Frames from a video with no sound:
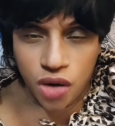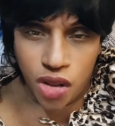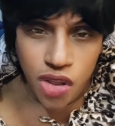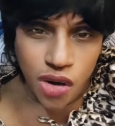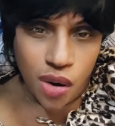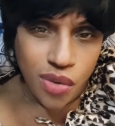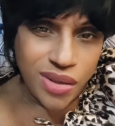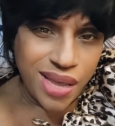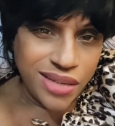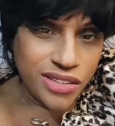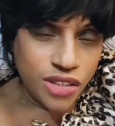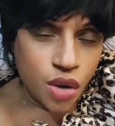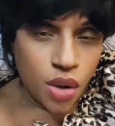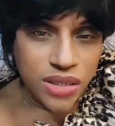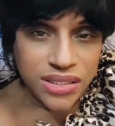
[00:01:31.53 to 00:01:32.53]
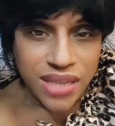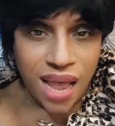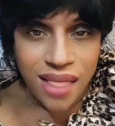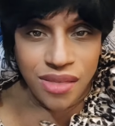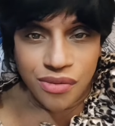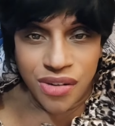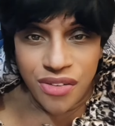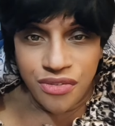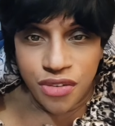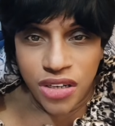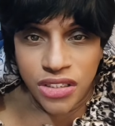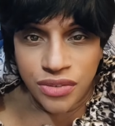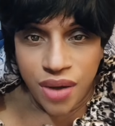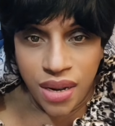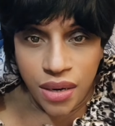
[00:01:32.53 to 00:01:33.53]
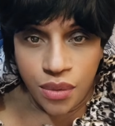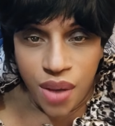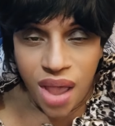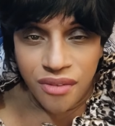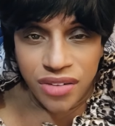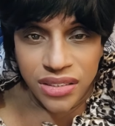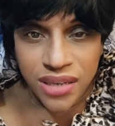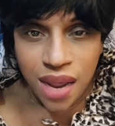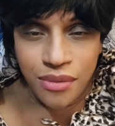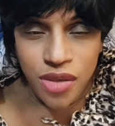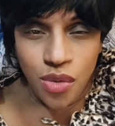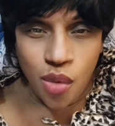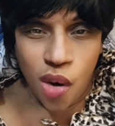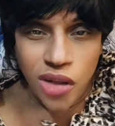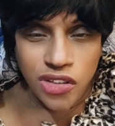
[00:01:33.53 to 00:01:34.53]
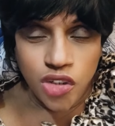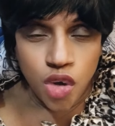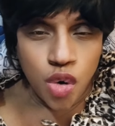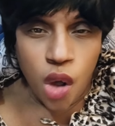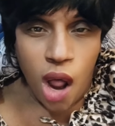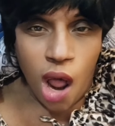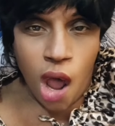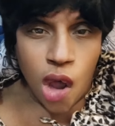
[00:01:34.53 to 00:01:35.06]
No, you don't get to go inside the refrigerator every time you want to,